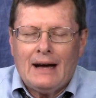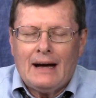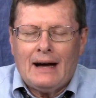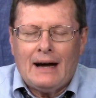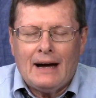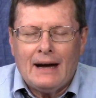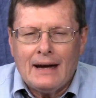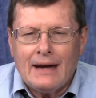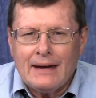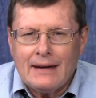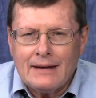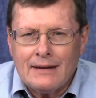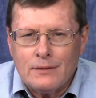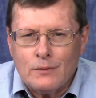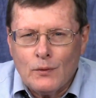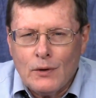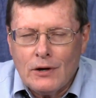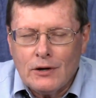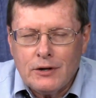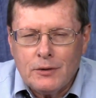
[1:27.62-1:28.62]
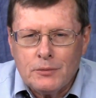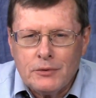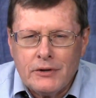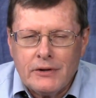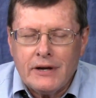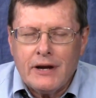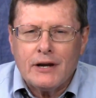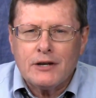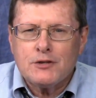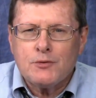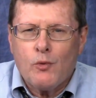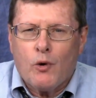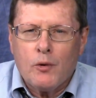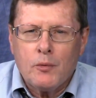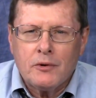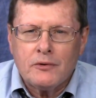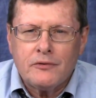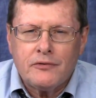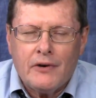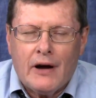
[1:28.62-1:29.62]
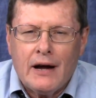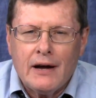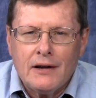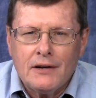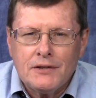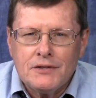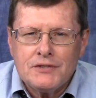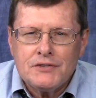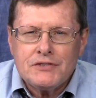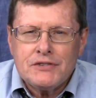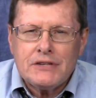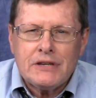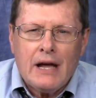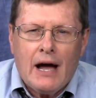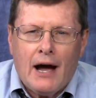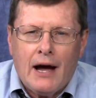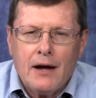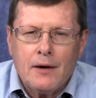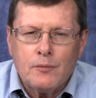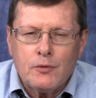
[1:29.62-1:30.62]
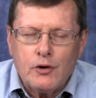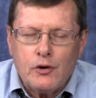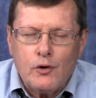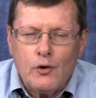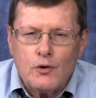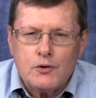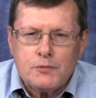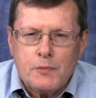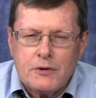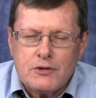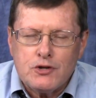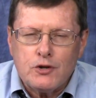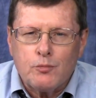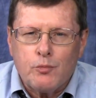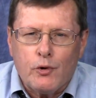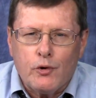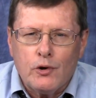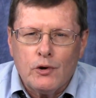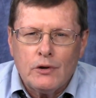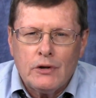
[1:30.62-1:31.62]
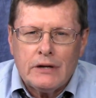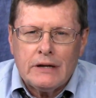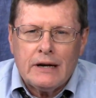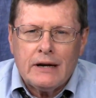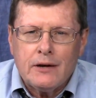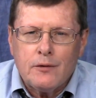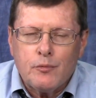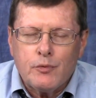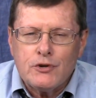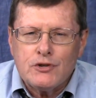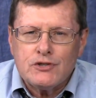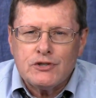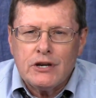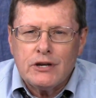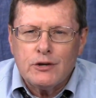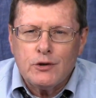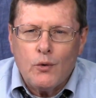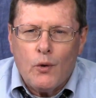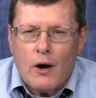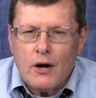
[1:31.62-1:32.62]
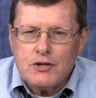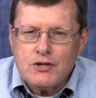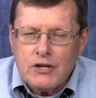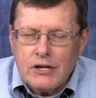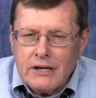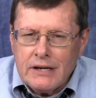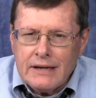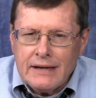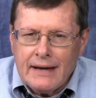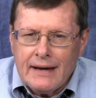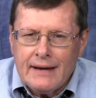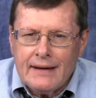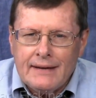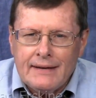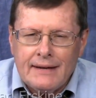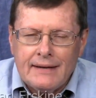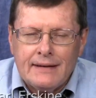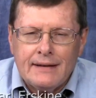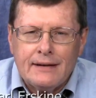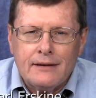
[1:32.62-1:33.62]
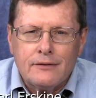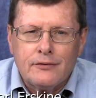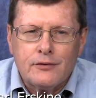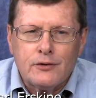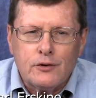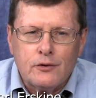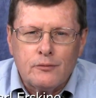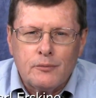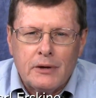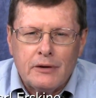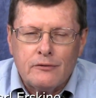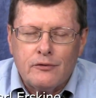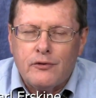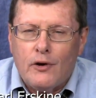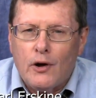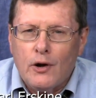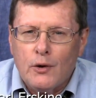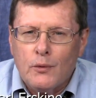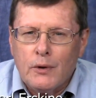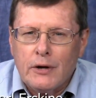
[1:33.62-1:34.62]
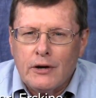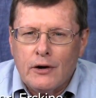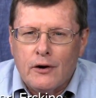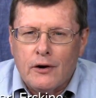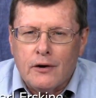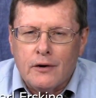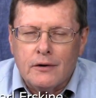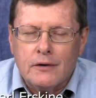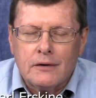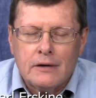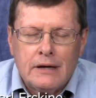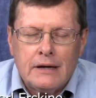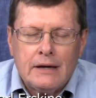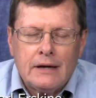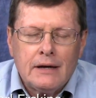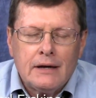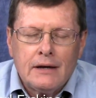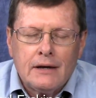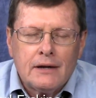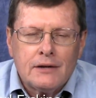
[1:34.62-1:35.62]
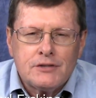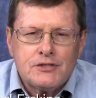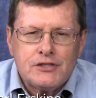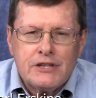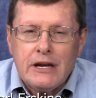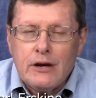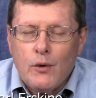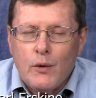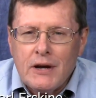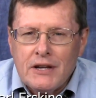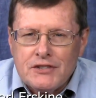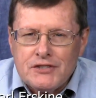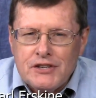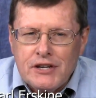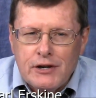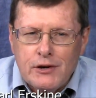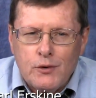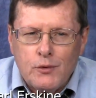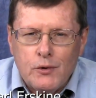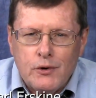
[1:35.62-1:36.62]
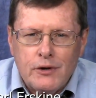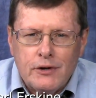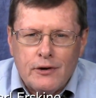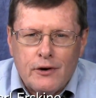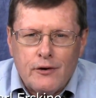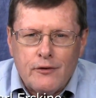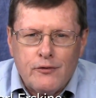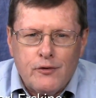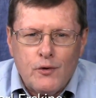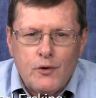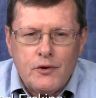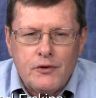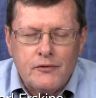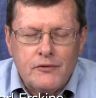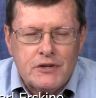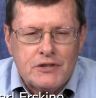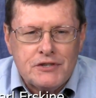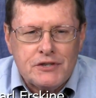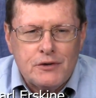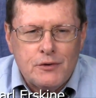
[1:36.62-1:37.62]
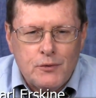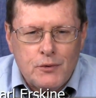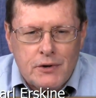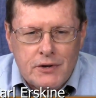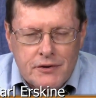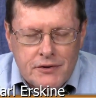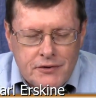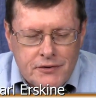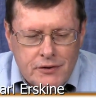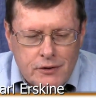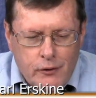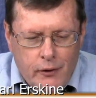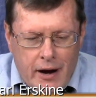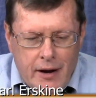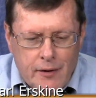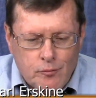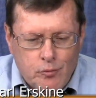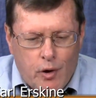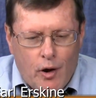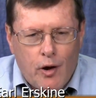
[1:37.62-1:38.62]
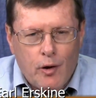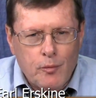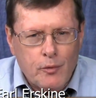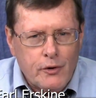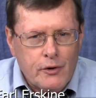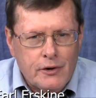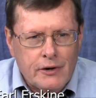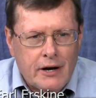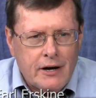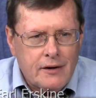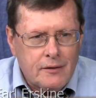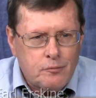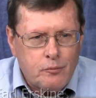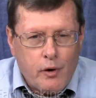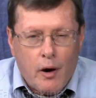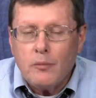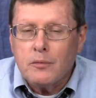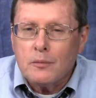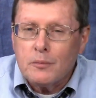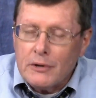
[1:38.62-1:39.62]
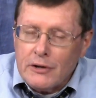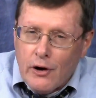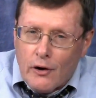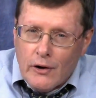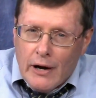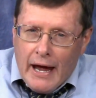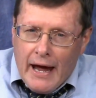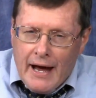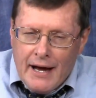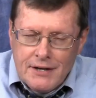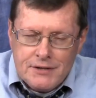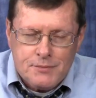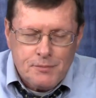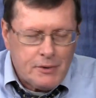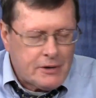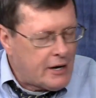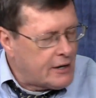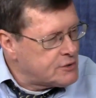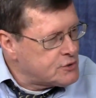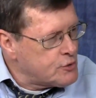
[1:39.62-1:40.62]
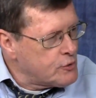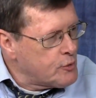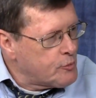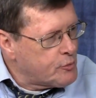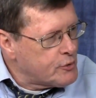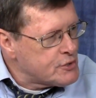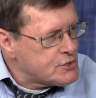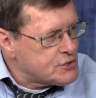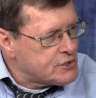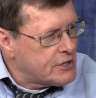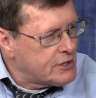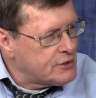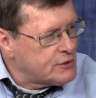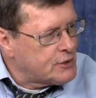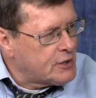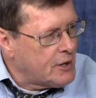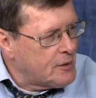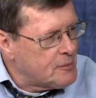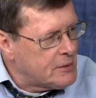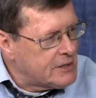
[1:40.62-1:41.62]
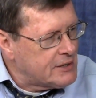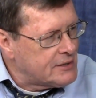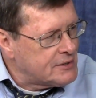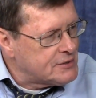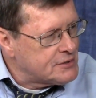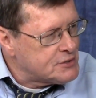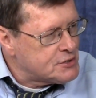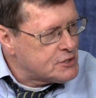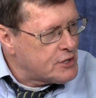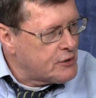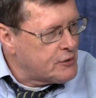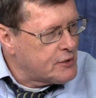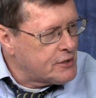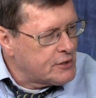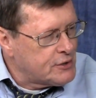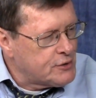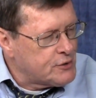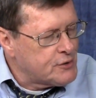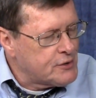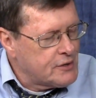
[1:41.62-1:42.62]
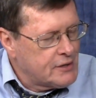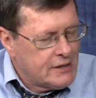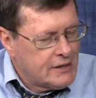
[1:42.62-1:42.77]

Hi, and welcome to the Ex Mormon Files. I'm your host, Bishop Earl, and I appreciate you watching again. And if you've been following our sequence here, we're in our fourth visit with Grant Palmer, and I probably our last, but I sure appreciate you coming and sharing your